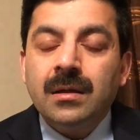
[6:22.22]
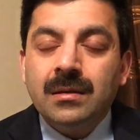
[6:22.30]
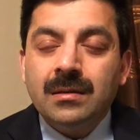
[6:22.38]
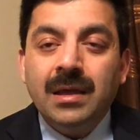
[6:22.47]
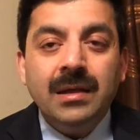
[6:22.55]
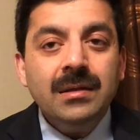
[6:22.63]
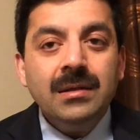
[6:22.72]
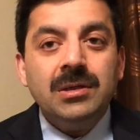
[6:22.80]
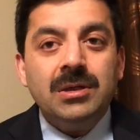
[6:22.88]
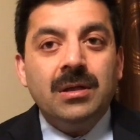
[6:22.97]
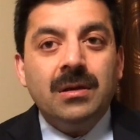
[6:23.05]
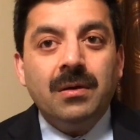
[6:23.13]

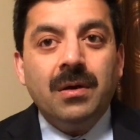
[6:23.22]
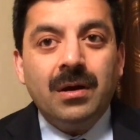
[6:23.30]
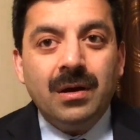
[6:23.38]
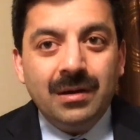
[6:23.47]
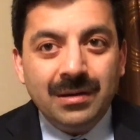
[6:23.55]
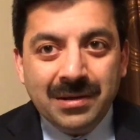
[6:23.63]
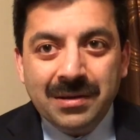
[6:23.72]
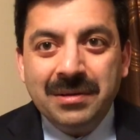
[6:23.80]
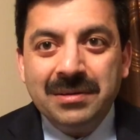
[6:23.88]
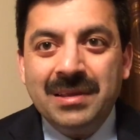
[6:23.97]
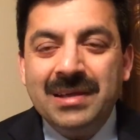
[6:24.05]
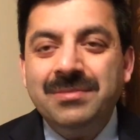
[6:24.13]

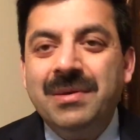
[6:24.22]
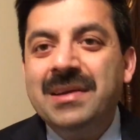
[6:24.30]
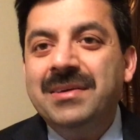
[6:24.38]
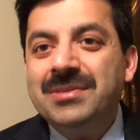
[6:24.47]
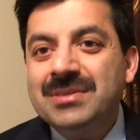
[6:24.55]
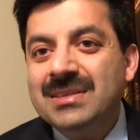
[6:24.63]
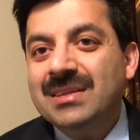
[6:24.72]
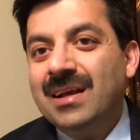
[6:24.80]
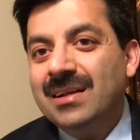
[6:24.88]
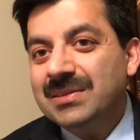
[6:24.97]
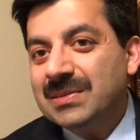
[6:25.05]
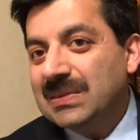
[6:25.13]
That's very interesting
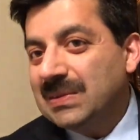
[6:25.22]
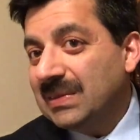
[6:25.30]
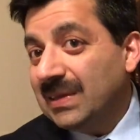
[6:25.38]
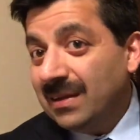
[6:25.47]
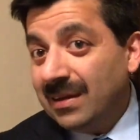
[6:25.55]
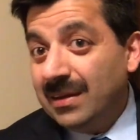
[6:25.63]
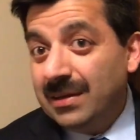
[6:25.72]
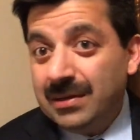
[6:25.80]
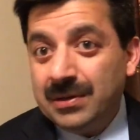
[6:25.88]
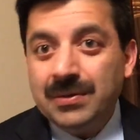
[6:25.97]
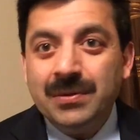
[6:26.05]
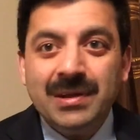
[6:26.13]
also
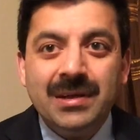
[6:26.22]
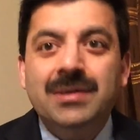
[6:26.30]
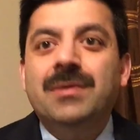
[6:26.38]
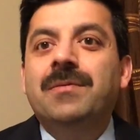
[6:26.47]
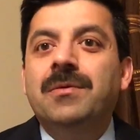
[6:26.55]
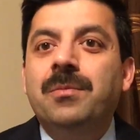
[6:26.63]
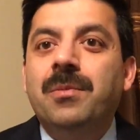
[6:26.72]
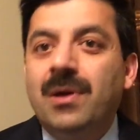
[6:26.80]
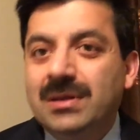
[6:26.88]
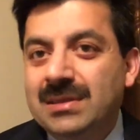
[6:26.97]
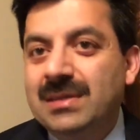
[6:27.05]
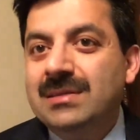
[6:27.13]
during interview
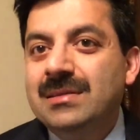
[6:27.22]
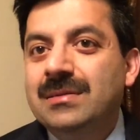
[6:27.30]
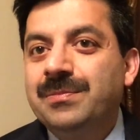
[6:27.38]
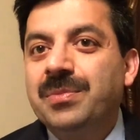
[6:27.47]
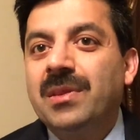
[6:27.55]
process.